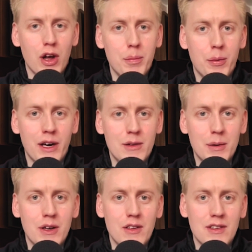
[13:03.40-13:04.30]
operate,
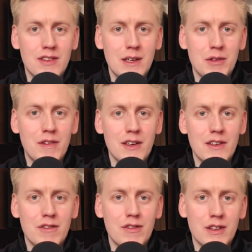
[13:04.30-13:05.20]
because it seems very
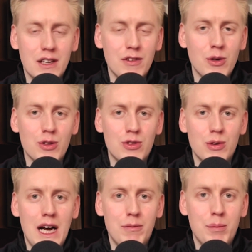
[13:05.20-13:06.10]
difficult to
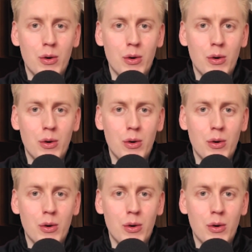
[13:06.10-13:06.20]
have